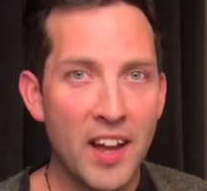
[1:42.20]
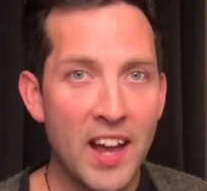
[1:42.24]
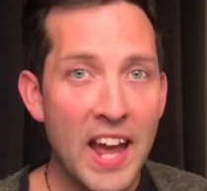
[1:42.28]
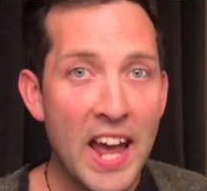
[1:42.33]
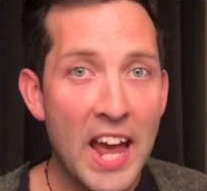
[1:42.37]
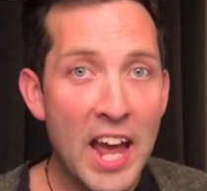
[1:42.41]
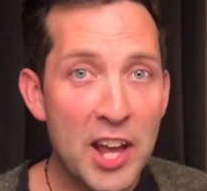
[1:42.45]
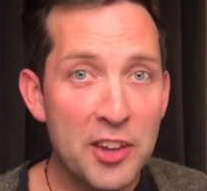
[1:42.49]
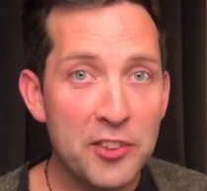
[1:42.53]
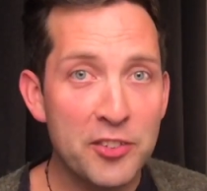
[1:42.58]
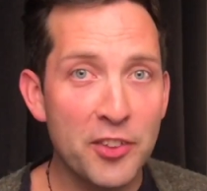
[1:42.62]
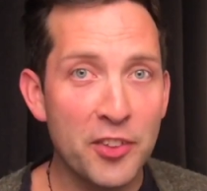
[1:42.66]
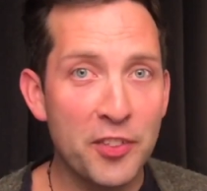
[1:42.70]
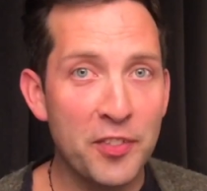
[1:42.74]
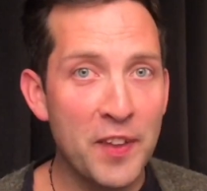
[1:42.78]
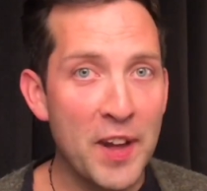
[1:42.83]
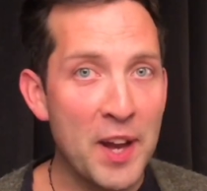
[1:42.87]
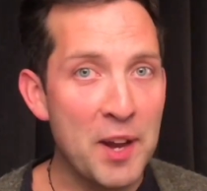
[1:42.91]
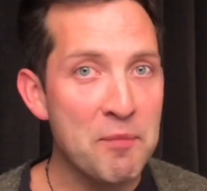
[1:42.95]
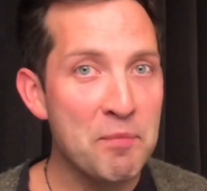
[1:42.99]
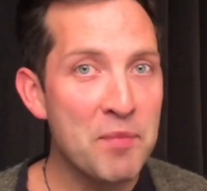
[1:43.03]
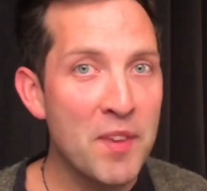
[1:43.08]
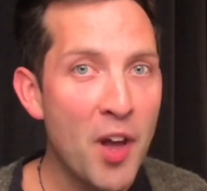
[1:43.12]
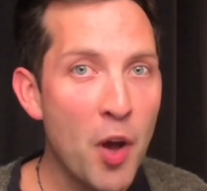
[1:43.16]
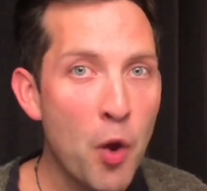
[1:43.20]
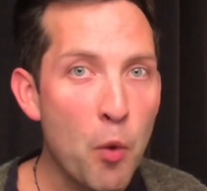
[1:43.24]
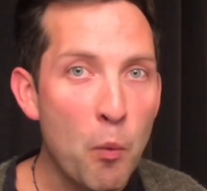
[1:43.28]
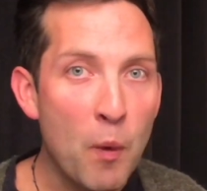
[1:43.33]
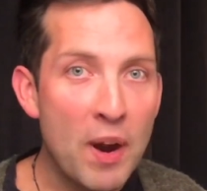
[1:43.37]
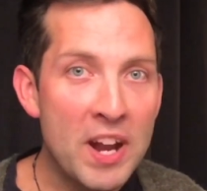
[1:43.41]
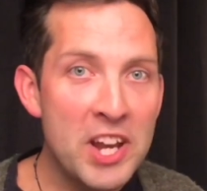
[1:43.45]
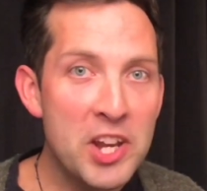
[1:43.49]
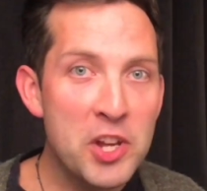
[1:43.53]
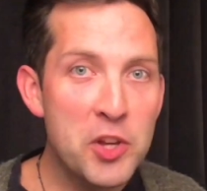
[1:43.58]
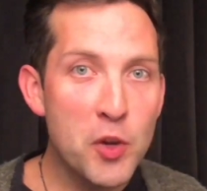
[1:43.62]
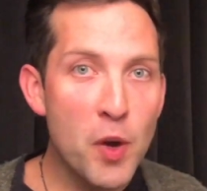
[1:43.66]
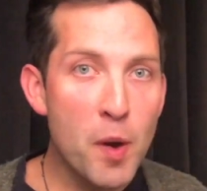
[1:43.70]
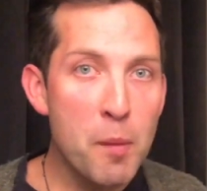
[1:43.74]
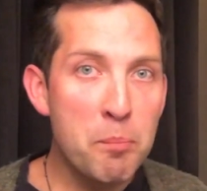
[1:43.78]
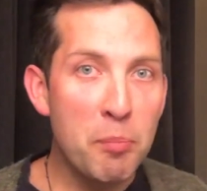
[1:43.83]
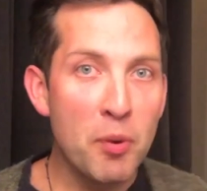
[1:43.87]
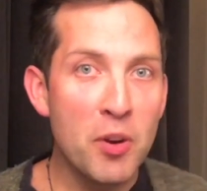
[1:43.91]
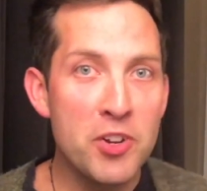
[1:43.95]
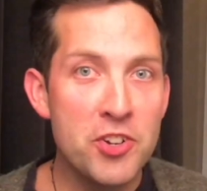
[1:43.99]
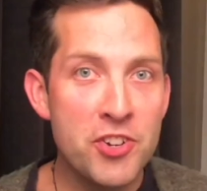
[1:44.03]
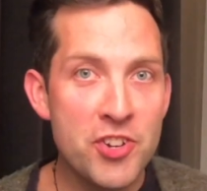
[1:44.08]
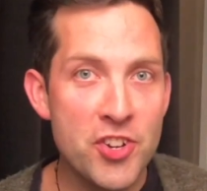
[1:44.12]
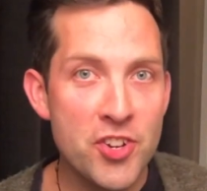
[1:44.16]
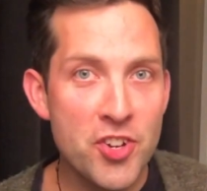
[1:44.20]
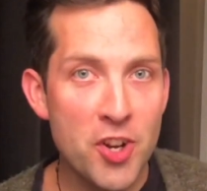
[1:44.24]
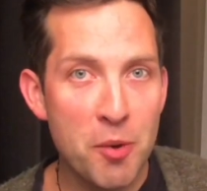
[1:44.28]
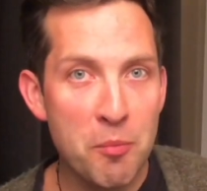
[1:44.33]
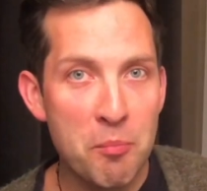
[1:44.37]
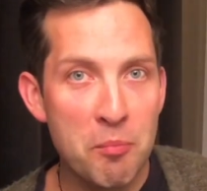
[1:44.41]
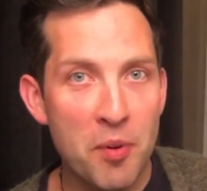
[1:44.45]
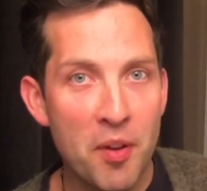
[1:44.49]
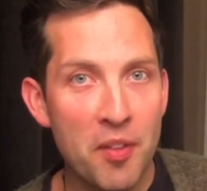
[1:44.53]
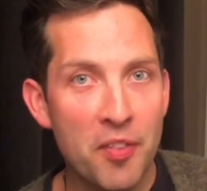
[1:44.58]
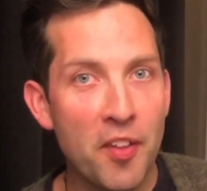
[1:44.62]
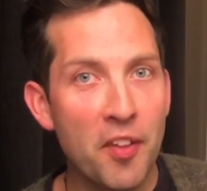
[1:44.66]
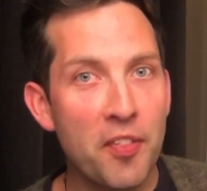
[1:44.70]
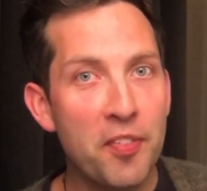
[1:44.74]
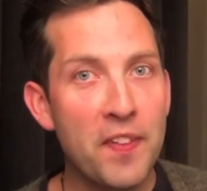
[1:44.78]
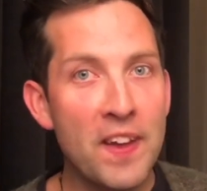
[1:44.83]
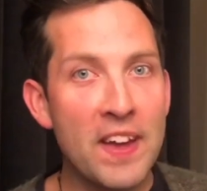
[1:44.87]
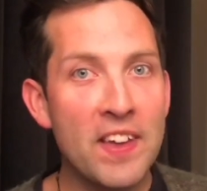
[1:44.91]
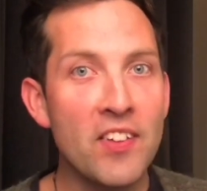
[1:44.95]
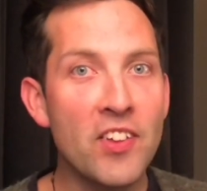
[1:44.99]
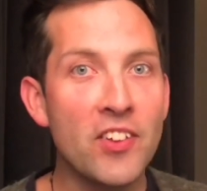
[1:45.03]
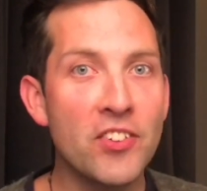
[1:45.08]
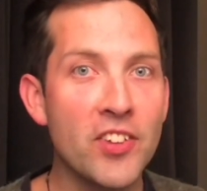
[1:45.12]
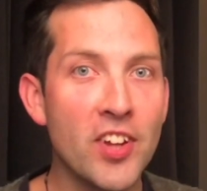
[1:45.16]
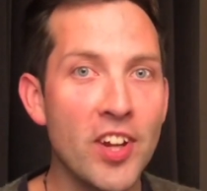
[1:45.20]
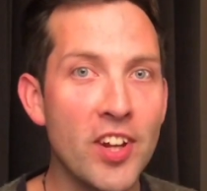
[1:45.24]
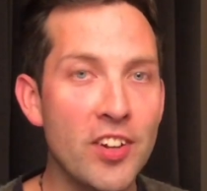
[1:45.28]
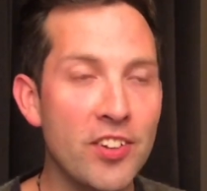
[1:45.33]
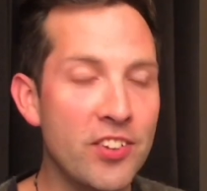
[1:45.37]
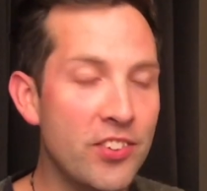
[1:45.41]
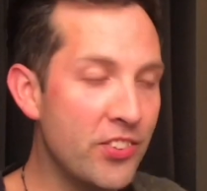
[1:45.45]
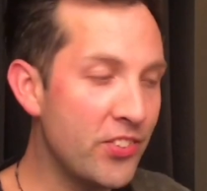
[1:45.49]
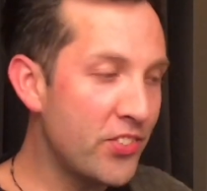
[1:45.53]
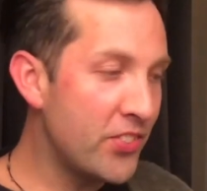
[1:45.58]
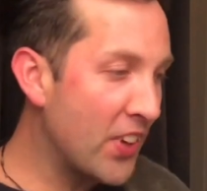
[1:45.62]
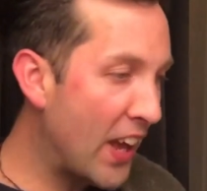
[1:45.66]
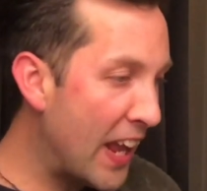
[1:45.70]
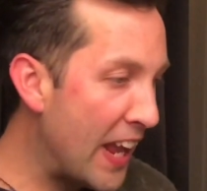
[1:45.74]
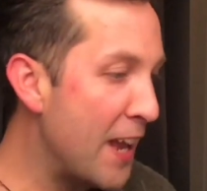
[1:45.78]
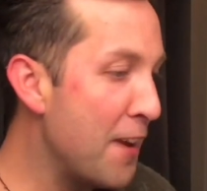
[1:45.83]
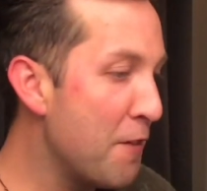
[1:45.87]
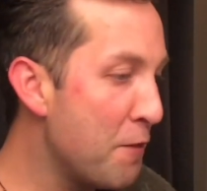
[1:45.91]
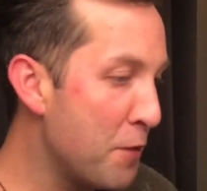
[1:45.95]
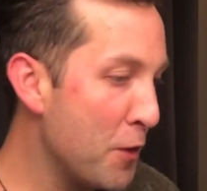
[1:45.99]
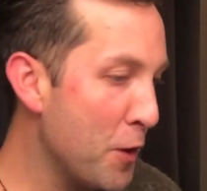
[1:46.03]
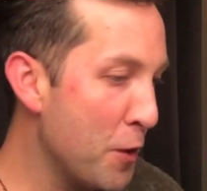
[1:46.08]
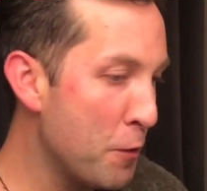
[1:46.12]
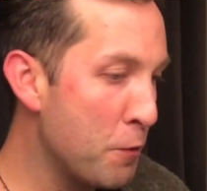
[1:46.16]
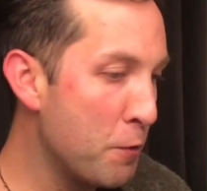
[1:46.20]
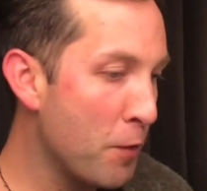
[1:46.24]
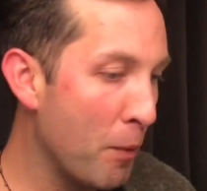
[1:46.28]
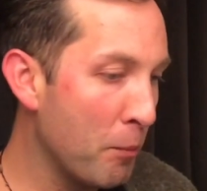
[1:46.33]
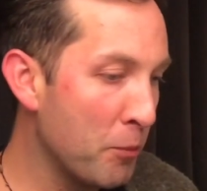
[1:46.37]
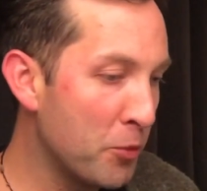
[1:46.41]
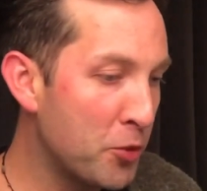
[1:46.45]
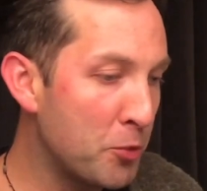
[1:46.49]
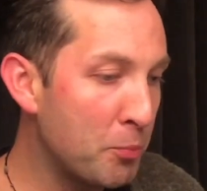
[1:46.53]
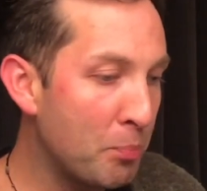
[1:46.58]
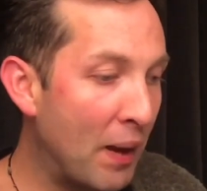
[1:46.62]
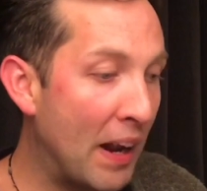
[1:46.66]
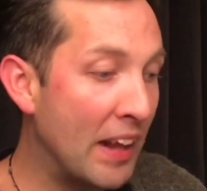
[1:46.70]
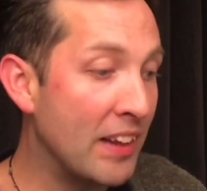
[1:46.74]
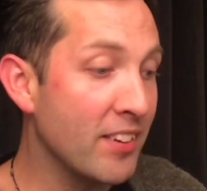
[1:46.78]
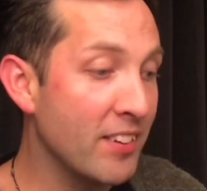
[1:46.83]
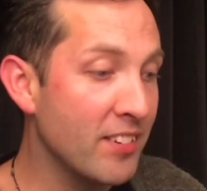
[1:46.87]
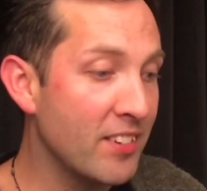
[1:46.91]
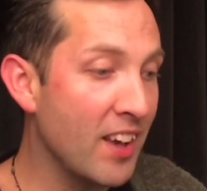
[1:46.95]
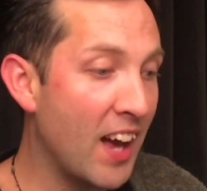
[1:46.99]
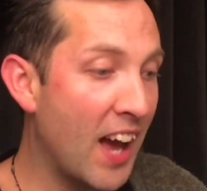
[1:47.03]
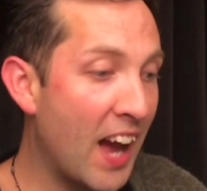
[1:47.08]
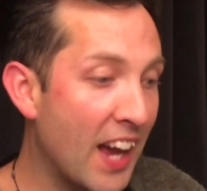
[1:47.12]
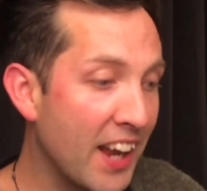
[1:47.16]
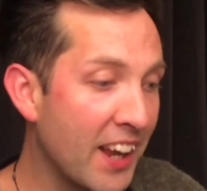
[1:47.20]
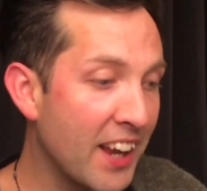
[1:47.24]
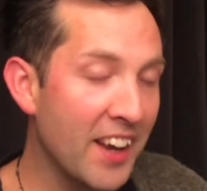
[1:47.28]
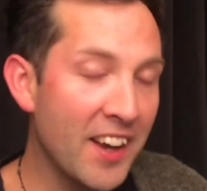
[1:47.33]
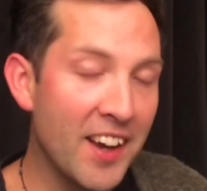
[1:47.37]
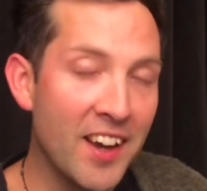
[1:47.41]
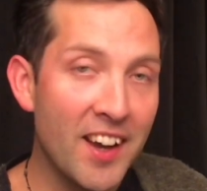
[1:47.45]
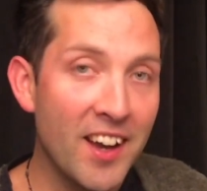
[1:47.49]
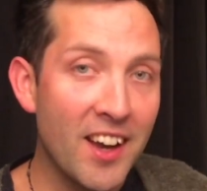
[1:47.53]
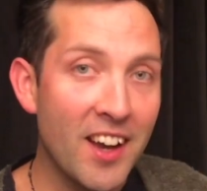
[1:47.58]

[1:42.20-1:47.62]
Here's the thing. When you do a bungee jump, the thing that's going to save you from splat attack,